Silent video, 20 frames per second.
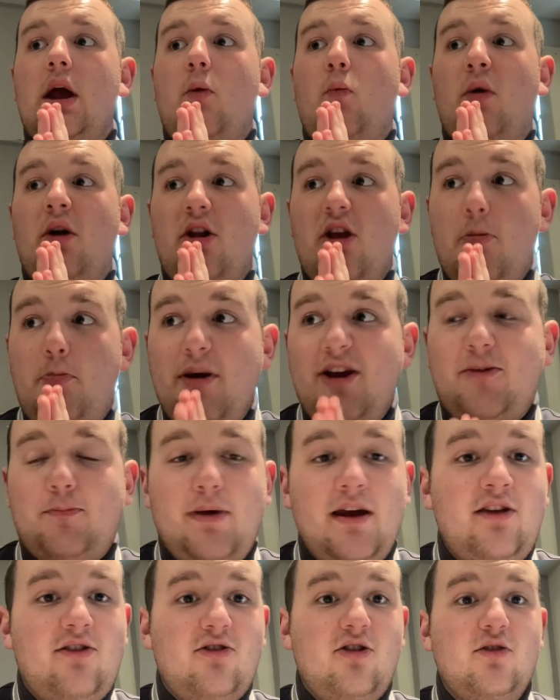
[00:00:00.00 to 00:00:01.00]
One of the best
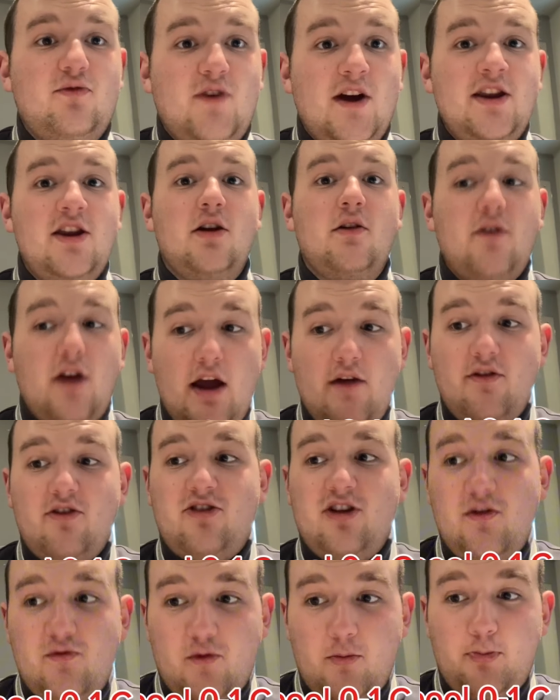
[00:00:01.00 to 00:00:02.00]
pieces of defending I've ever
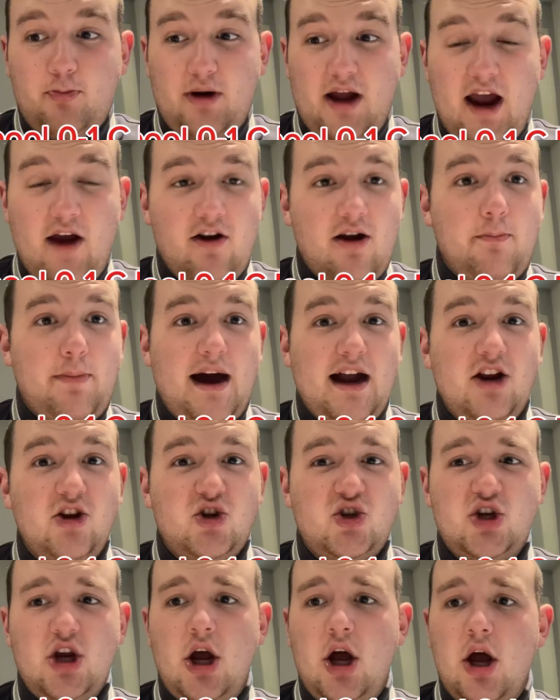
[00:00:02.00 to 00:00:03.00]
seen from a player in a Palace
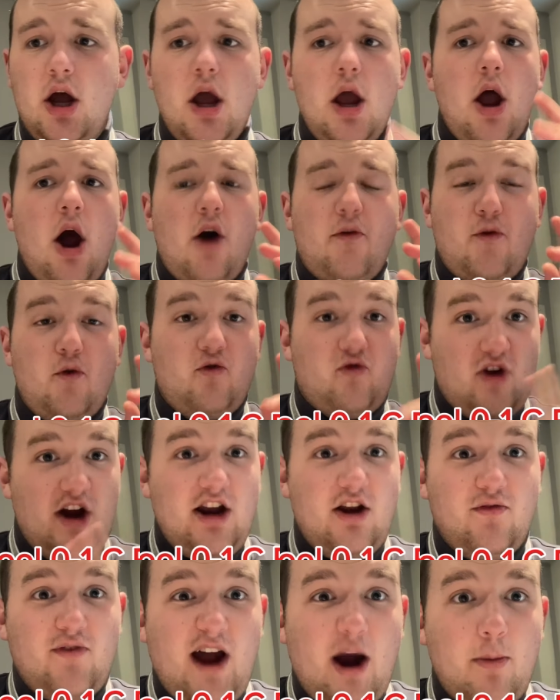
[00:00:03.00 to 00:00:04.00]
shirt. I thought
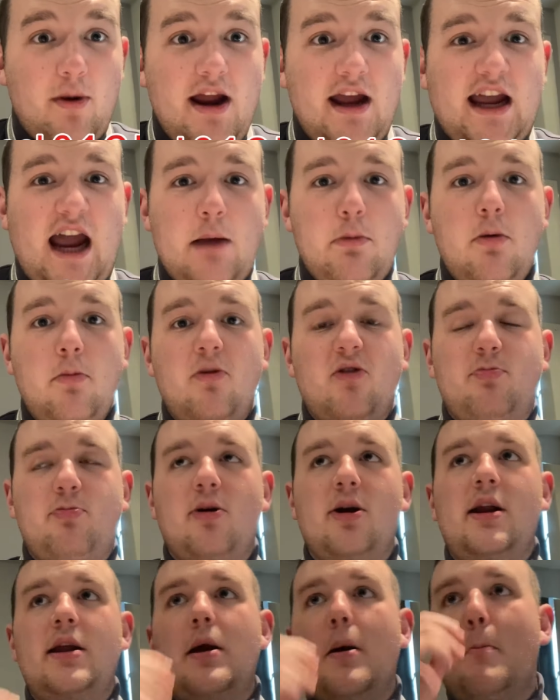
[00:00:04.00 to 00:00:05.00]
Riedewald when he came on was
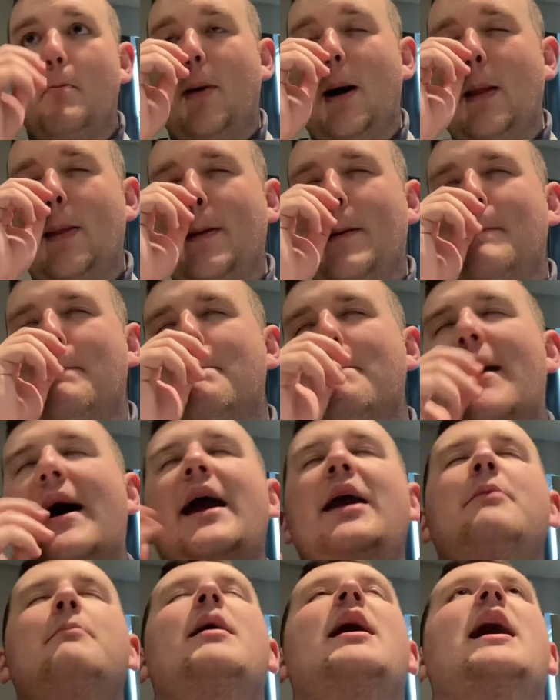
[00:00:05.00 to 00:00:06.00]
brilliant, but the
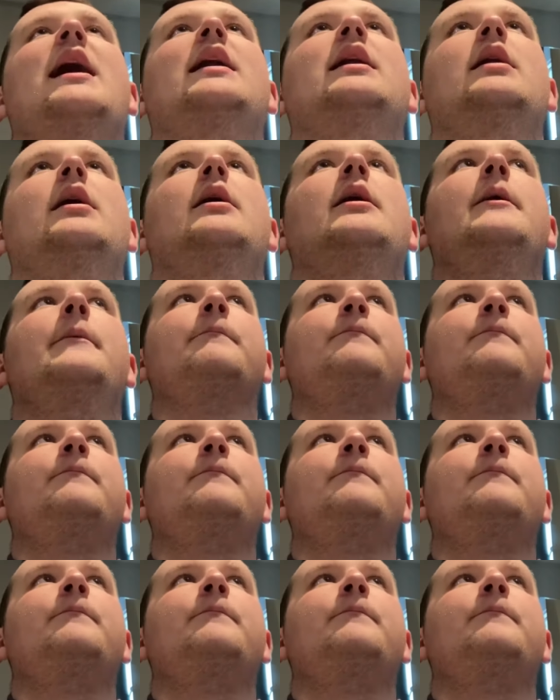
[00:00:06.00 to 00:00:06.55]
main man.